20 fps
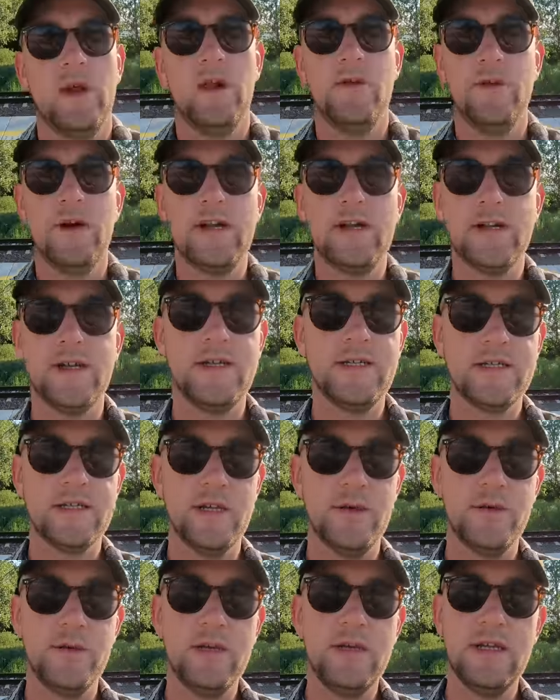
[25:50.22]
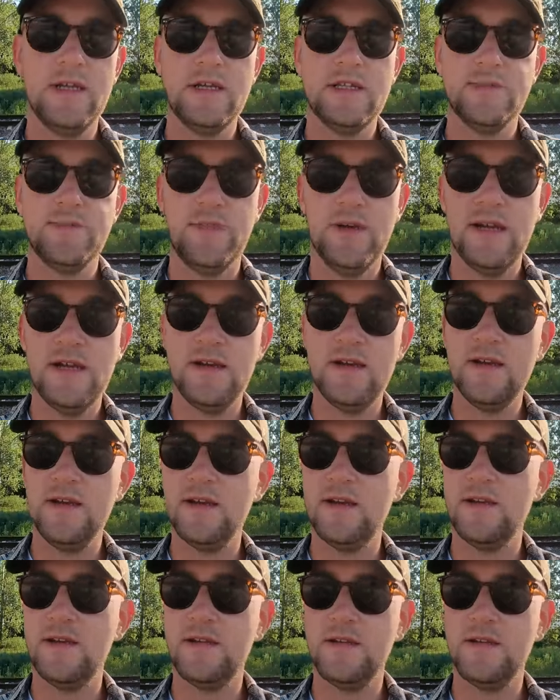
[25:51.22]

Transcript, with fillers: all right guys so it has been